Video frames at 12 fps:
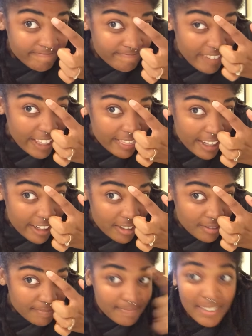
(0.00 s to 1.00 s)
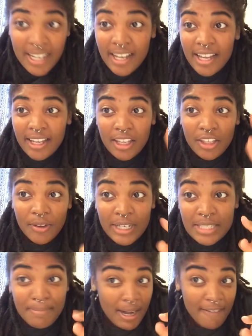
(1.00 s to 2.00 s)
Right there. You
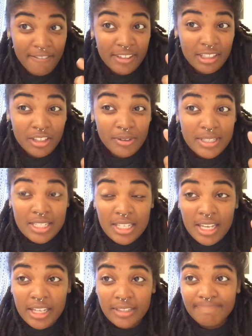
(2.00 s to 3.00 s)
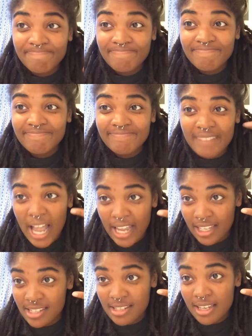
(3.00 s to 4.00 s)
guys might not feel like you can see it. I
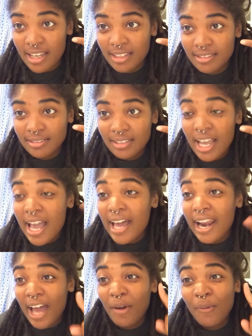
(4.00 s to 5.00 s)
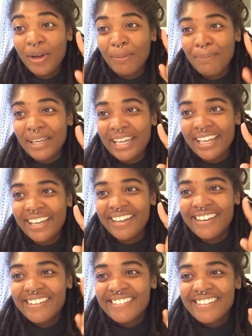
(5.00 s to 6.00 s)
can see it. And I don't want to be
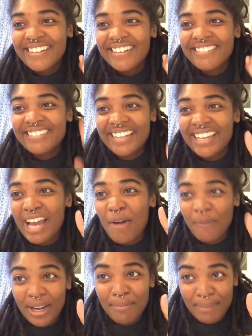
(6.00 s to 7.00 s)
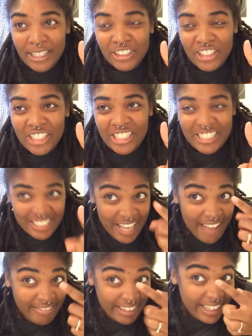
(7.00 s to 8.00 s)
looking at wedding pictures
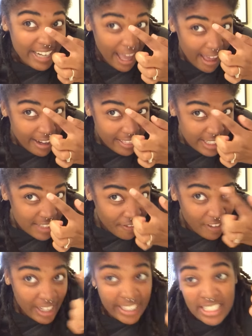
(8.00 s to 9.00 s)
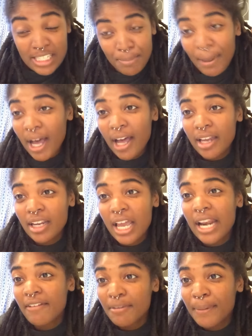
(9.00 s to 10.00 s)
and looking at this fucking spot.
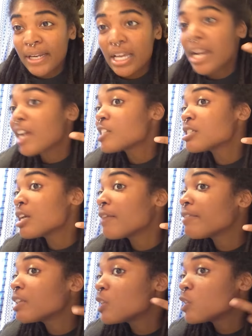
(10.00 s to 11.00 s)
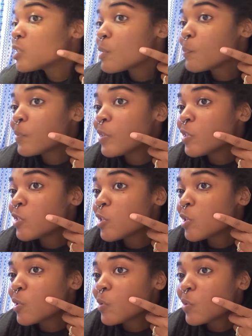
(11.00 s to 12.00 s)
And everybody, and I actually have a little something here
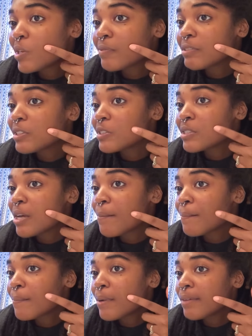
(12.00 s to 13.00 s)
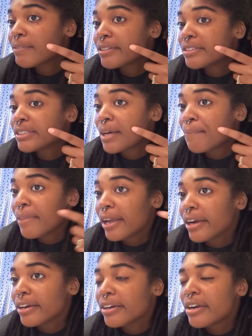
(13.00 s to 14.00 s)
too. I have a little something. Have a little something
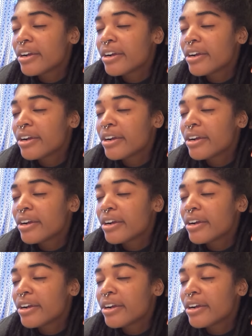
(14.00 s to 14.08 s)
there.